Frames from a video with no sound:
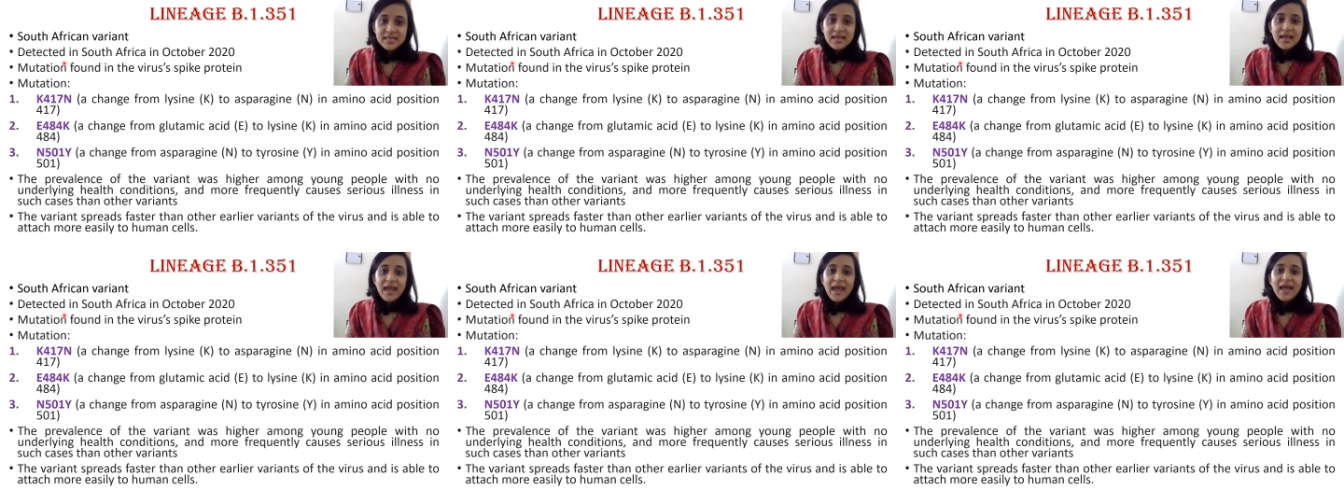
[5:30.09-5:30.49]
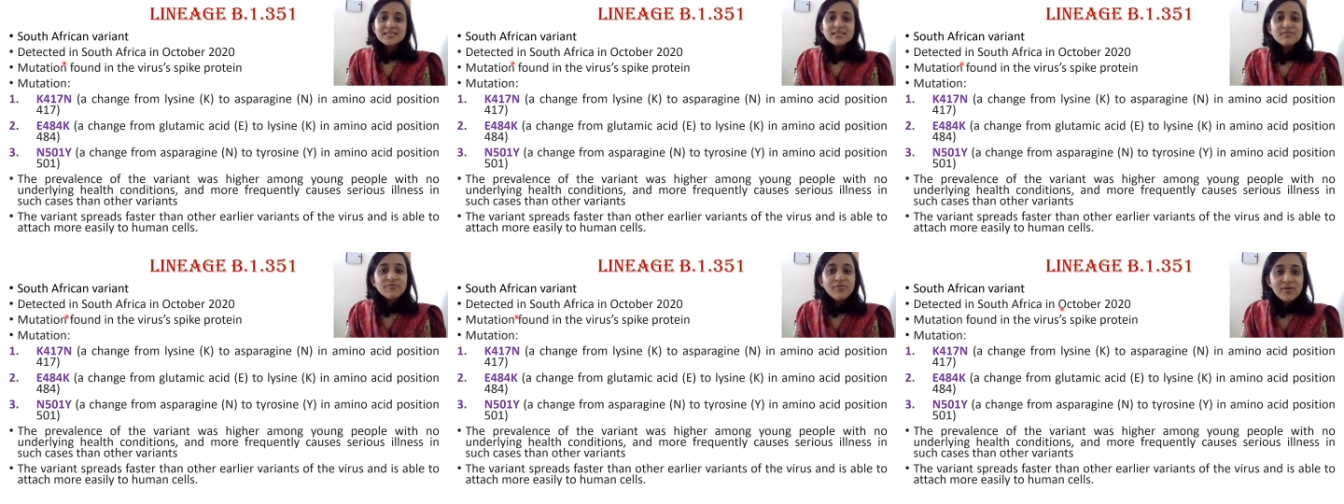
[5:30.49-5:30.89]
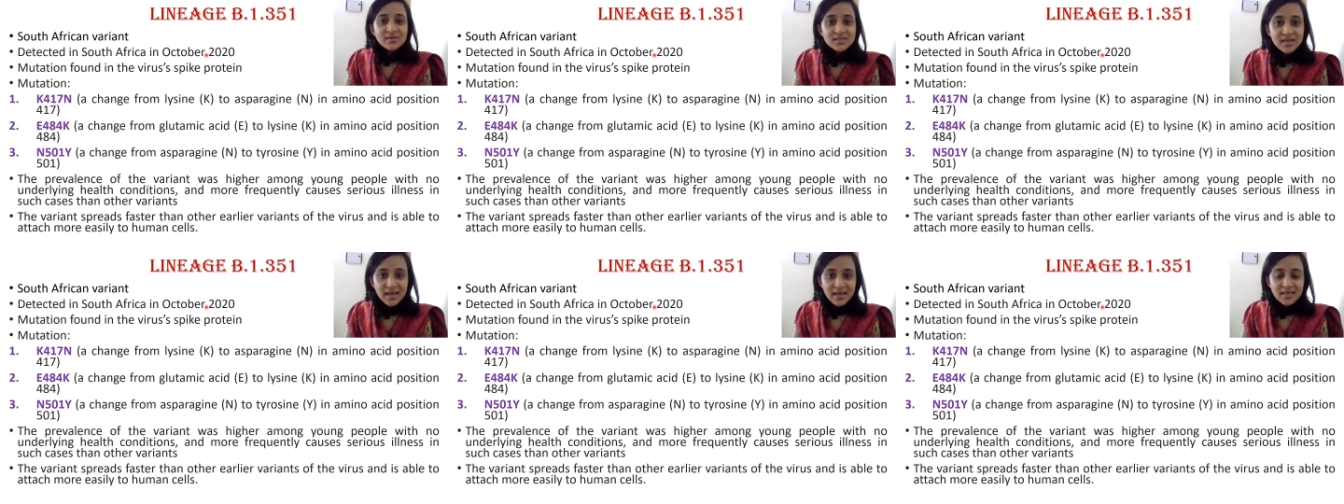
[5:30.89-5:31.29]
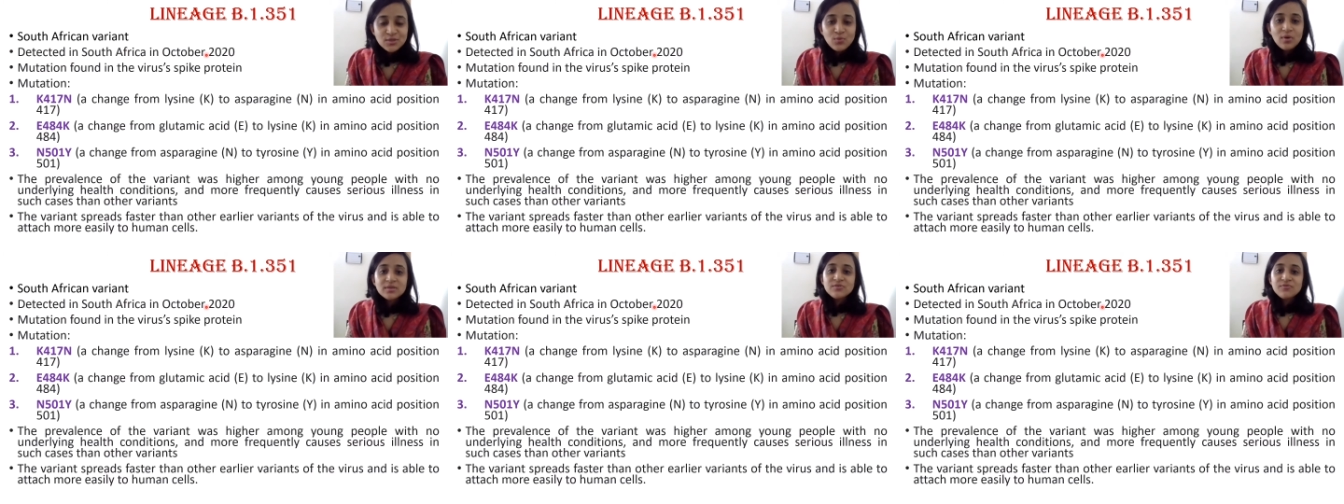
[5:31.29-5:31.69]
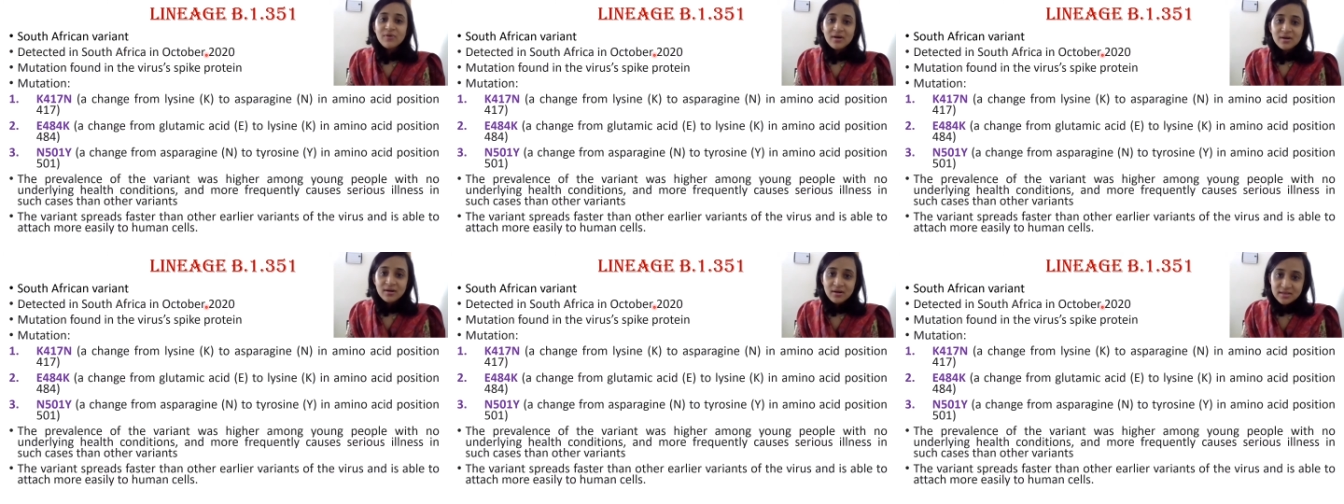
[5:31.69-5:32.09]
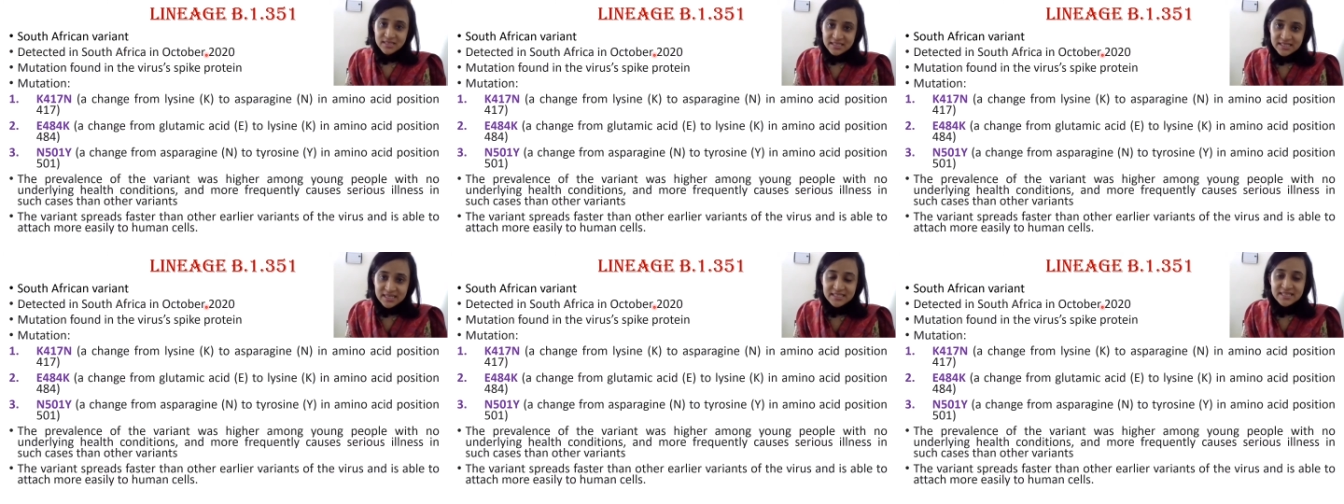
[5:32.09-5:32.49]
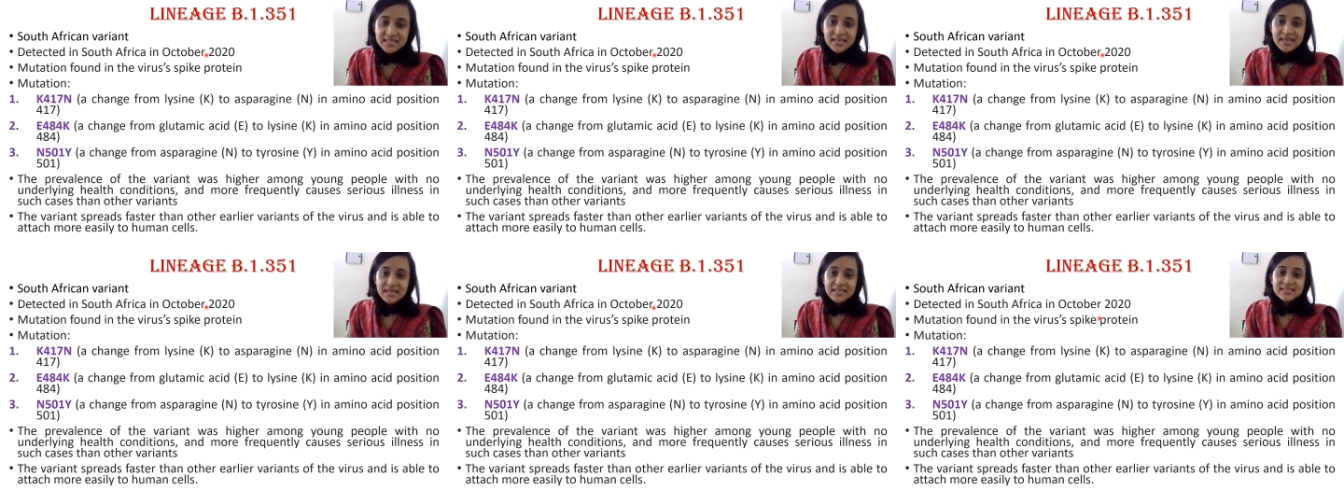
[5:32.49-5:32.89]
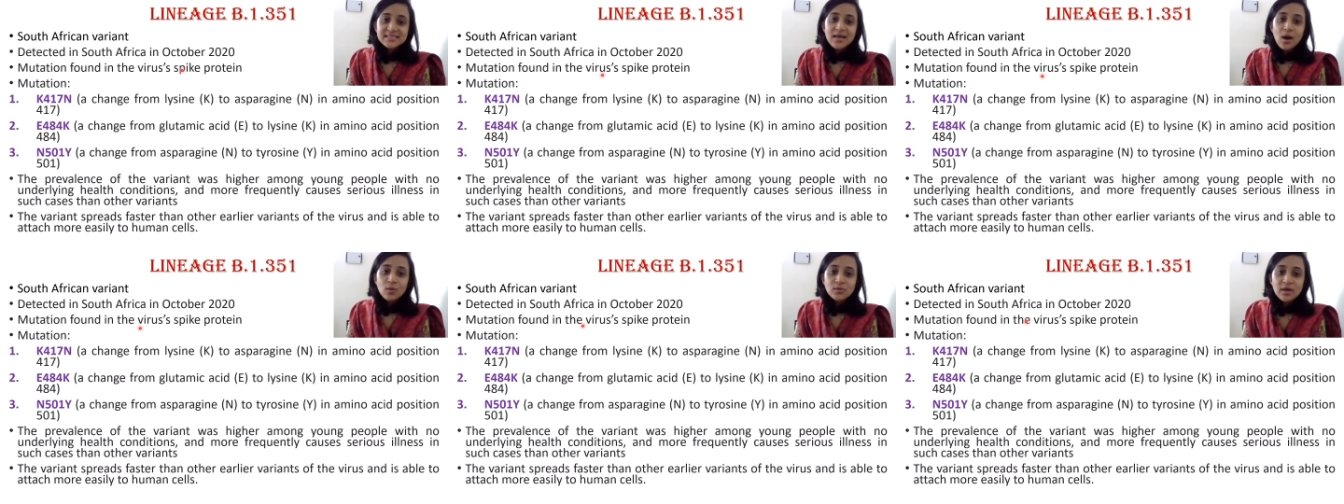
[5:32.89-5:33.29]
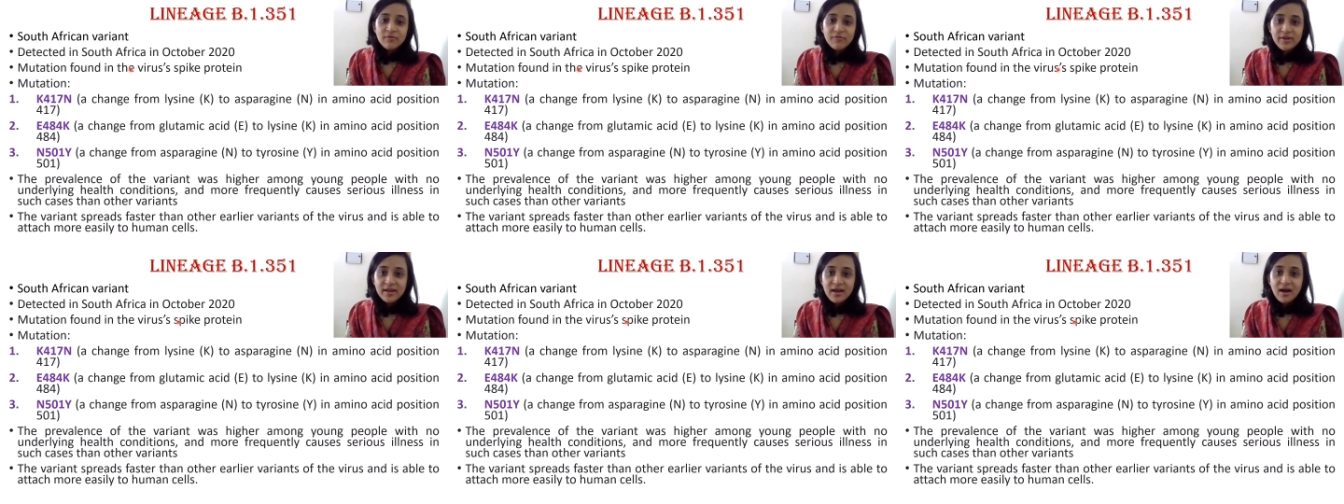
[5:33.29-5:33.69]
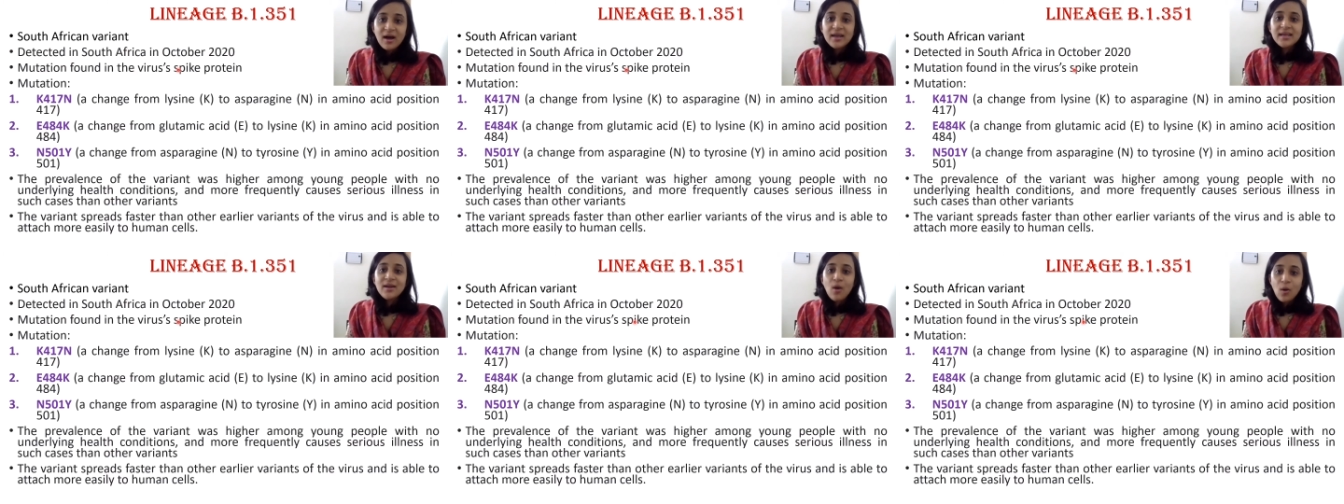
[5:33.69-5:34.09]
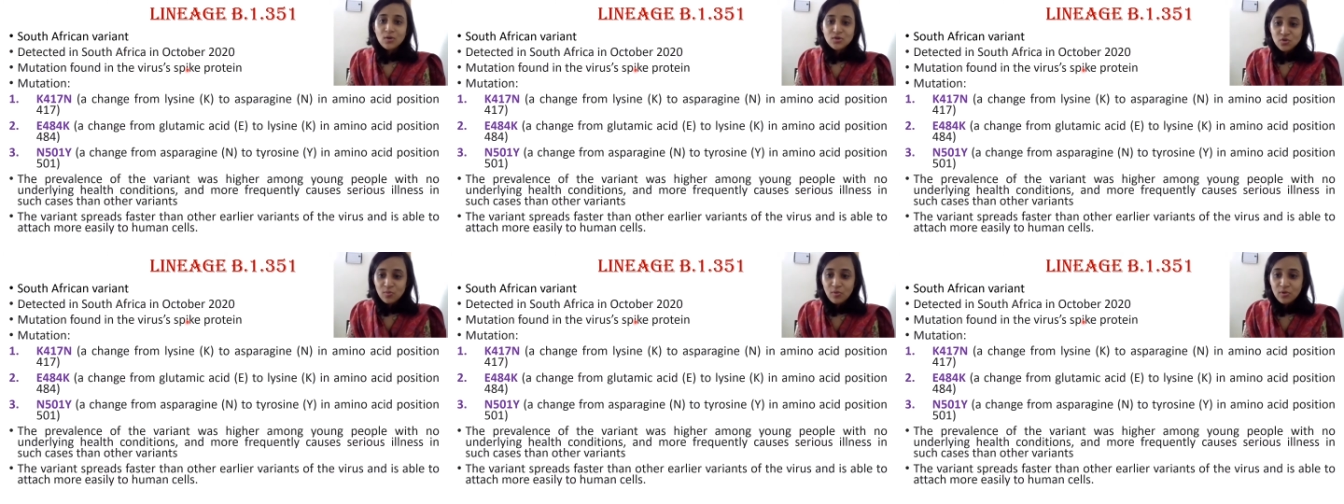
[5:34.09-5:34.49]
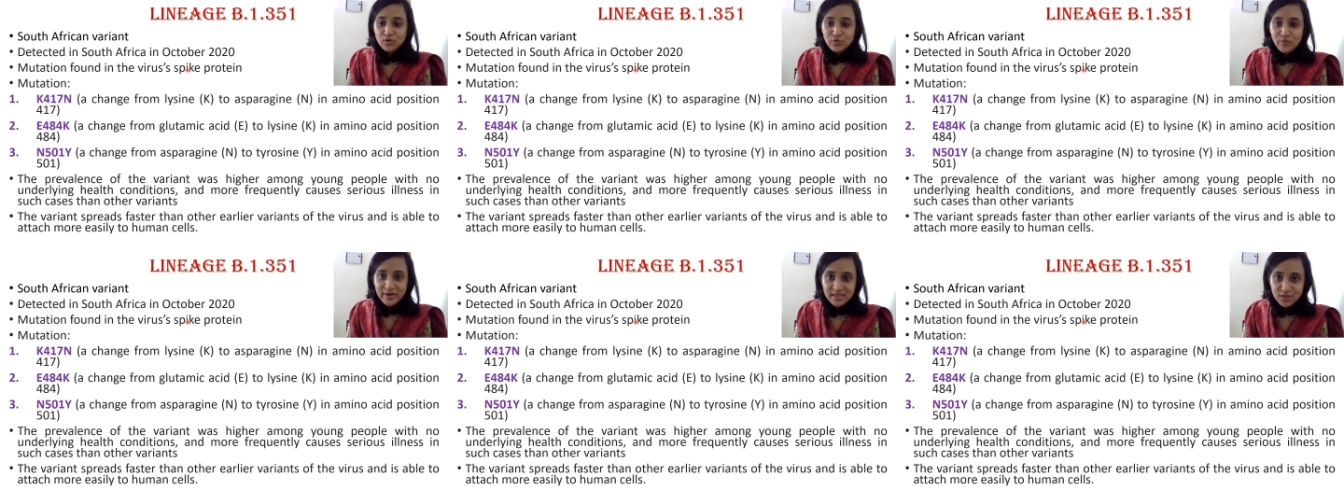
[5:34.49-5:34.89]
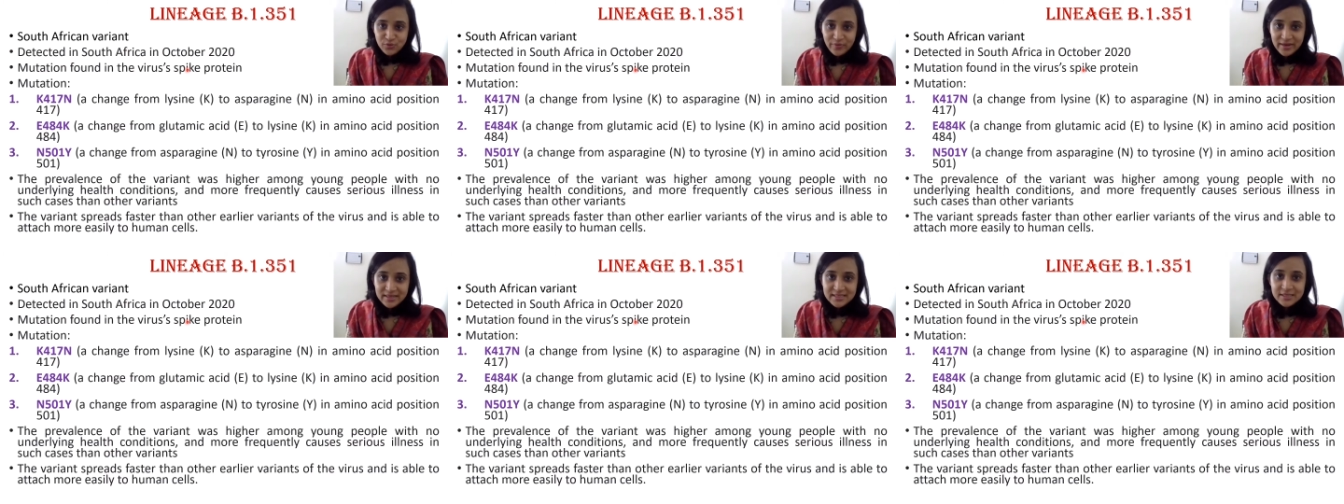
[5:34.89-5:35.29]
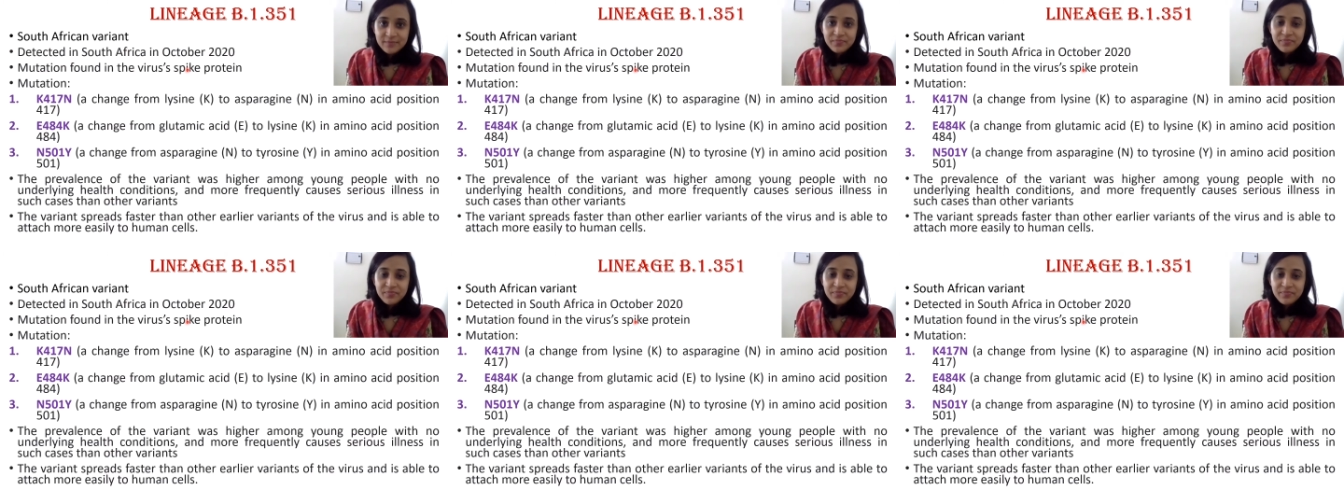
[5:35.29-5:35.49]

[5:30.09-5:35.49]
as the first case was detected in South Africa in October 2020.